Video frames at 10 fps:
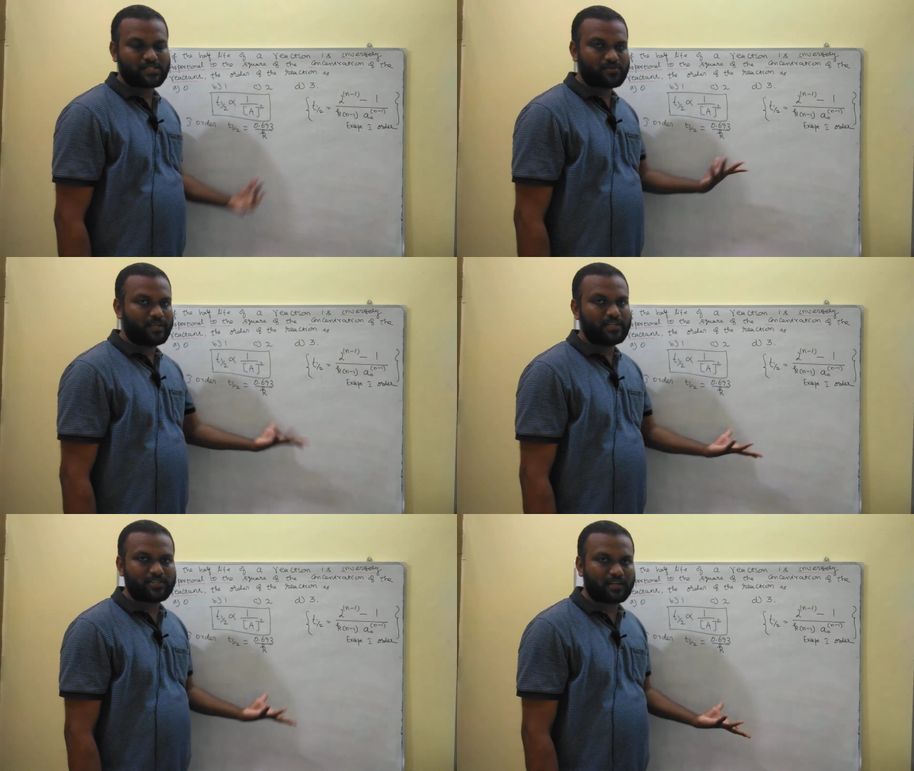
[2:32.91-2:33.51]
So
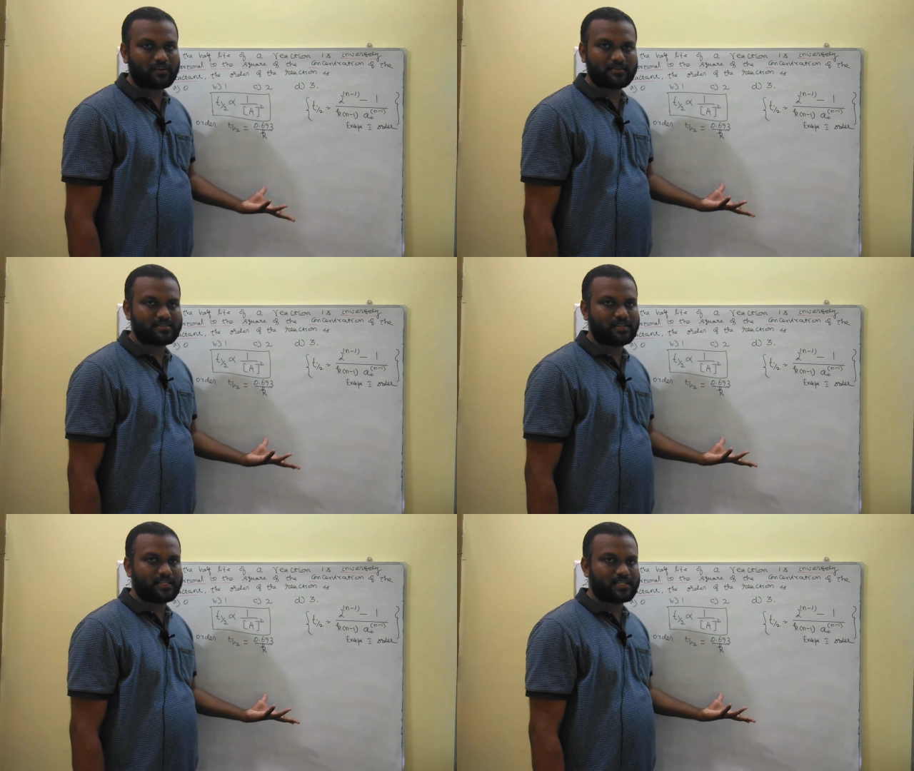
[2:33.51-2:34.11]
initial
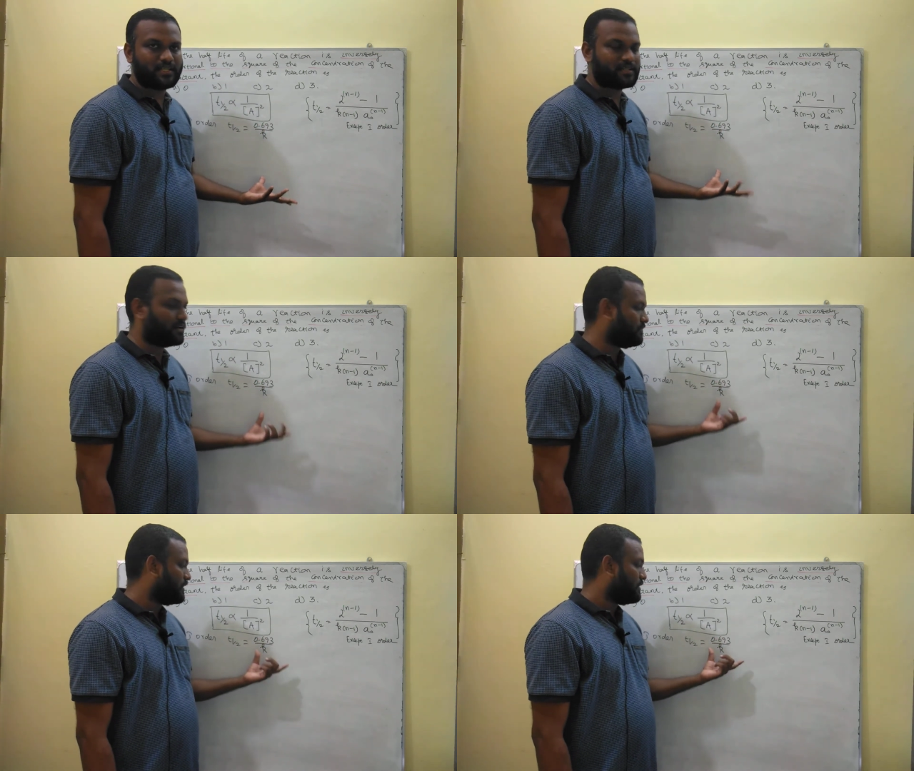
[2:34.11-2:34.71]
concentration
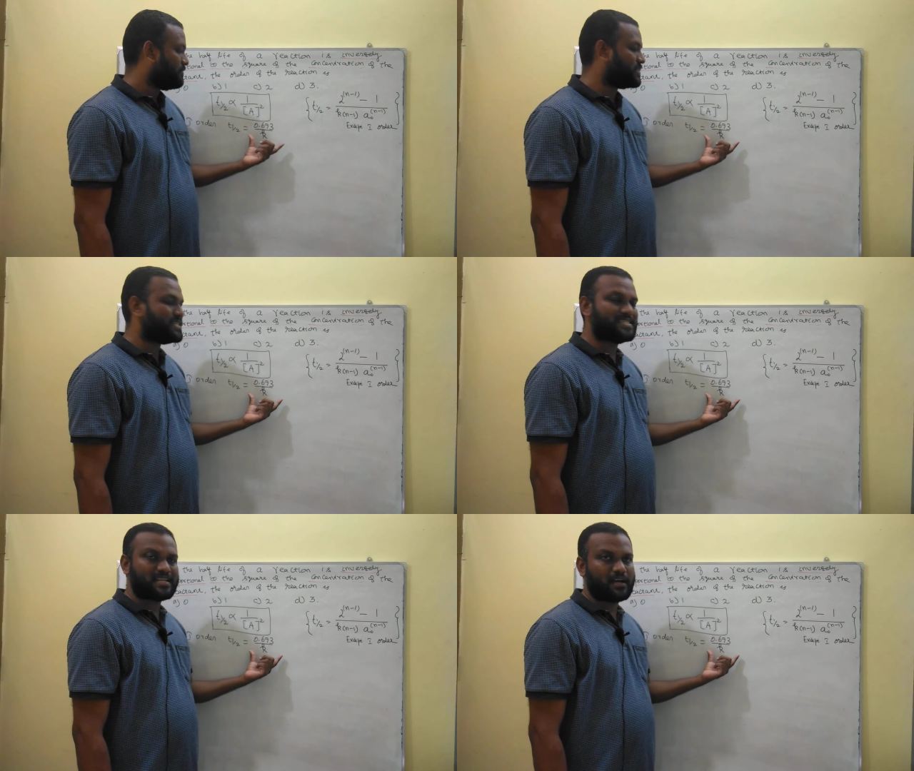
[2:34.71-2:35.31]
term which
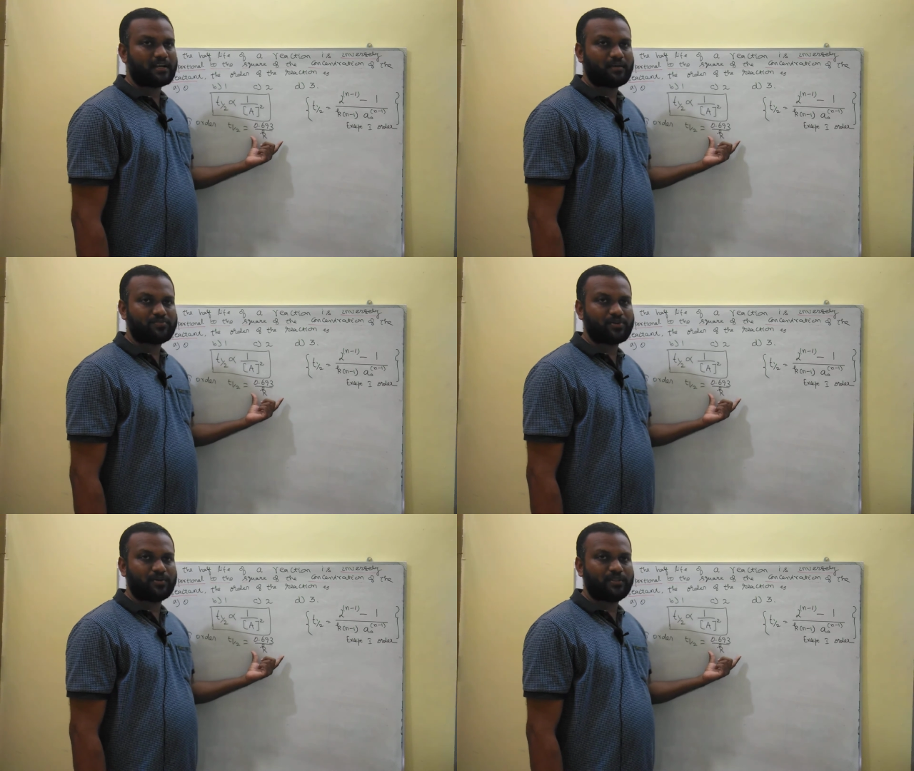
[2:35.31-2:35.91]
is not
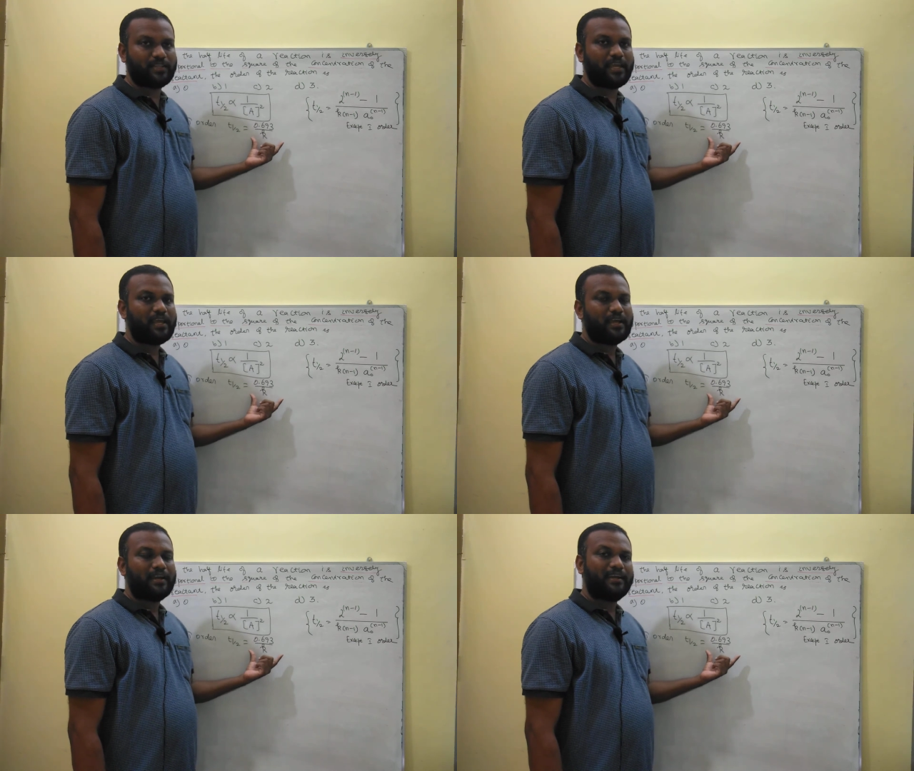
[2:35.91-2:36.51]
observed in the
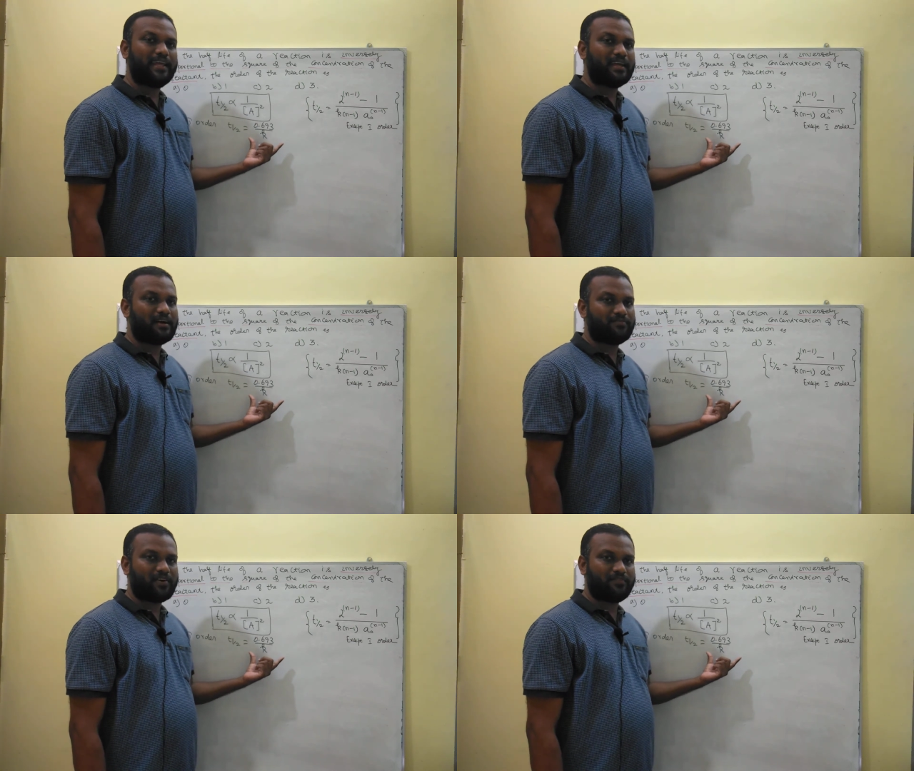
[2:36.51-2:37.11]
T
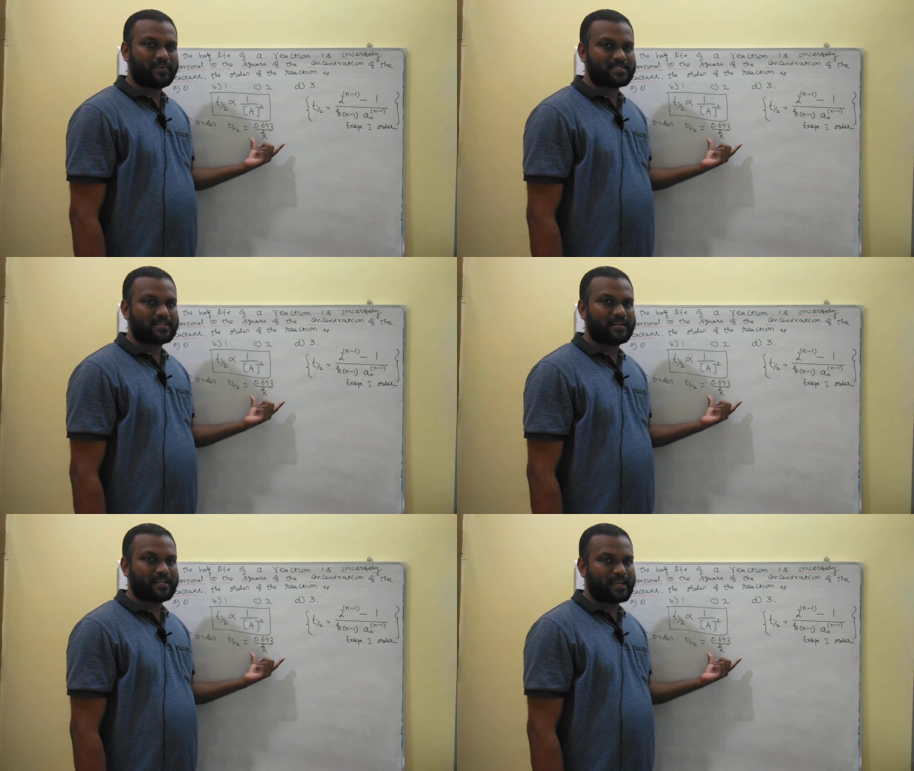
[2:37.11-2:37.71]
half of first
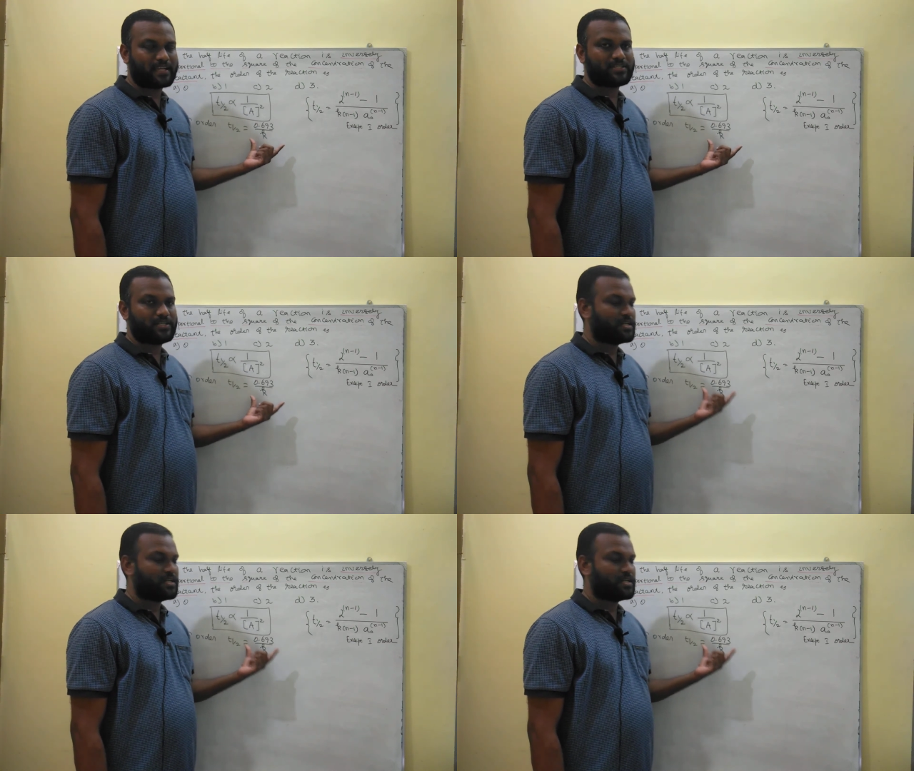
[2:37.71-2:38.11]
order reaction.